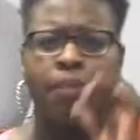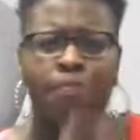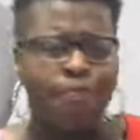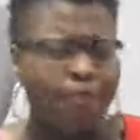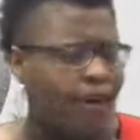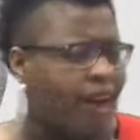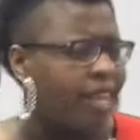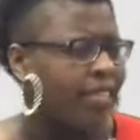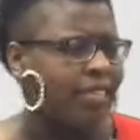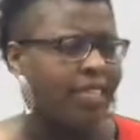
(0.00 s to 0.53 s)
and
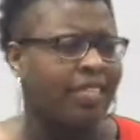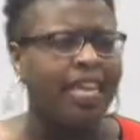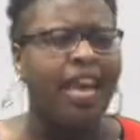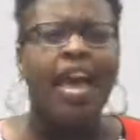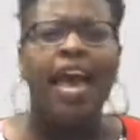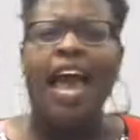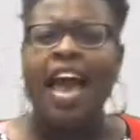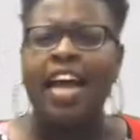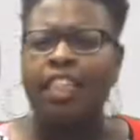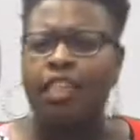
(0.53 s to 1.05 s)
present
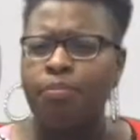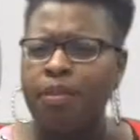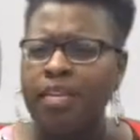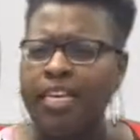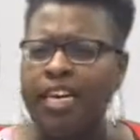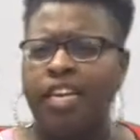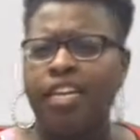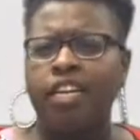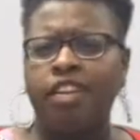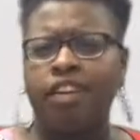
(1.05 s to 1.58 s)
at the
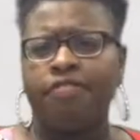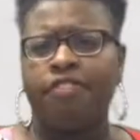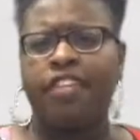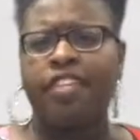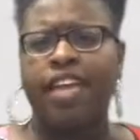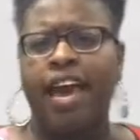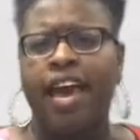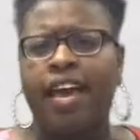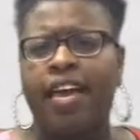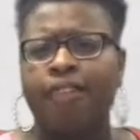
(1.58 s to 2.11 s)
beginning of the
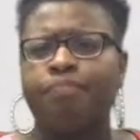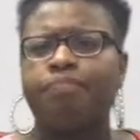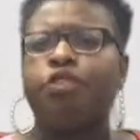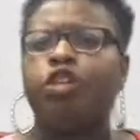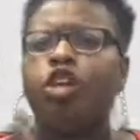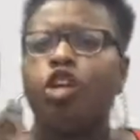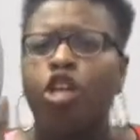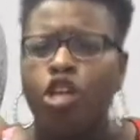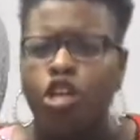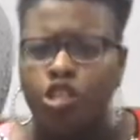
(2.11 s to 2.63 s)
day
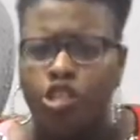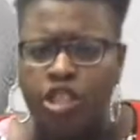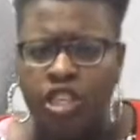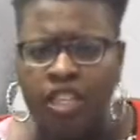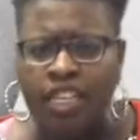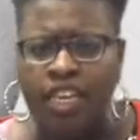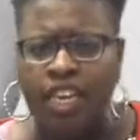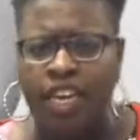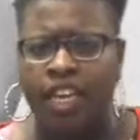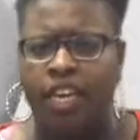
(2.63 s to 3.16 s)
to
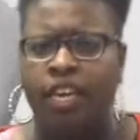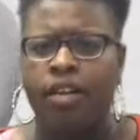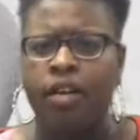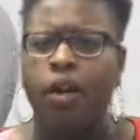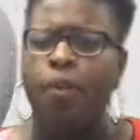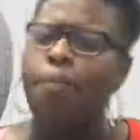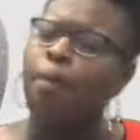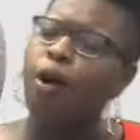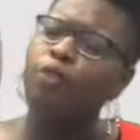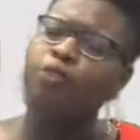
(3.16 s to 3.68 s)
the end,
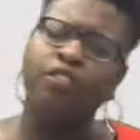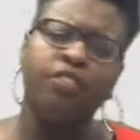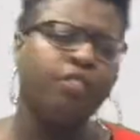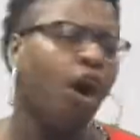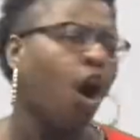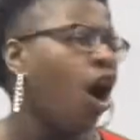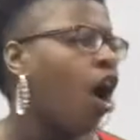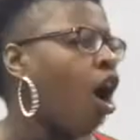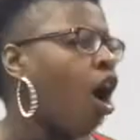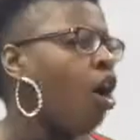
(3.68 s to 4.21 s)
both in the
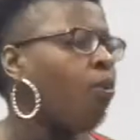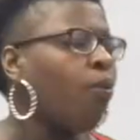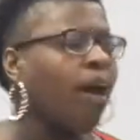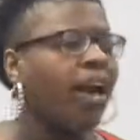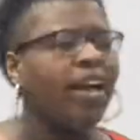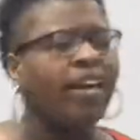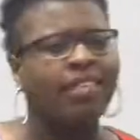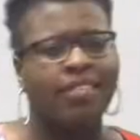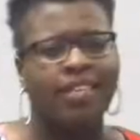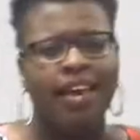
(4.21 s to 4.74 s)

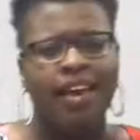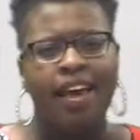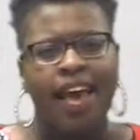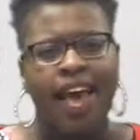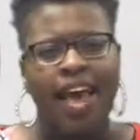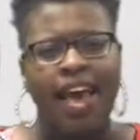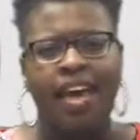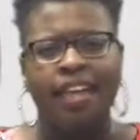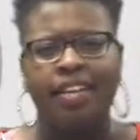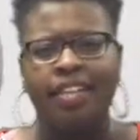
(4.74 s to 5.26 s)
hallways
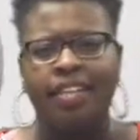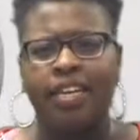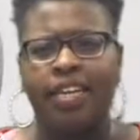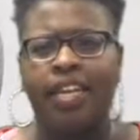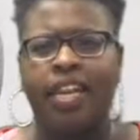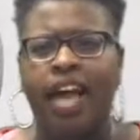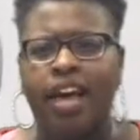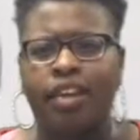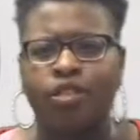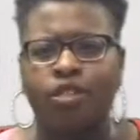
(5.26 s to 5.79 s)
and in the
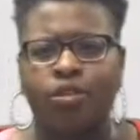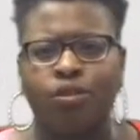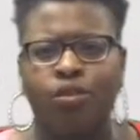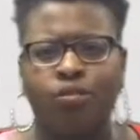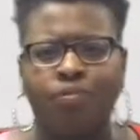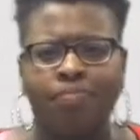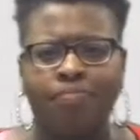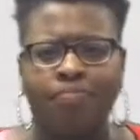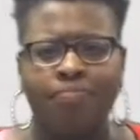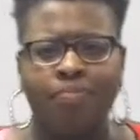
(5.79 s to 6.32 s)

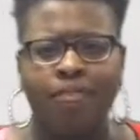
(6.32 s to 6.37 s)
classroom.